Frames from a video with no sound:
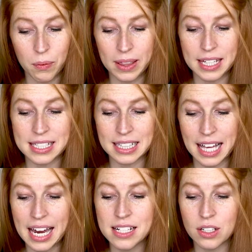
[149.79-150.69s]
with this
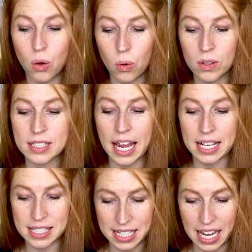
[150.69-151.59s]
light hold
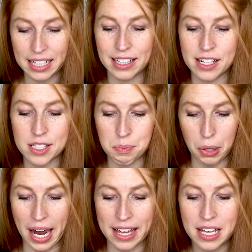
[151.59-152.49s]
styling
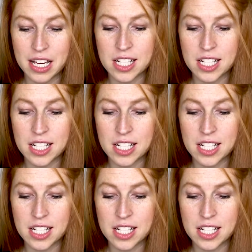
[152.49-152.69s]
spray.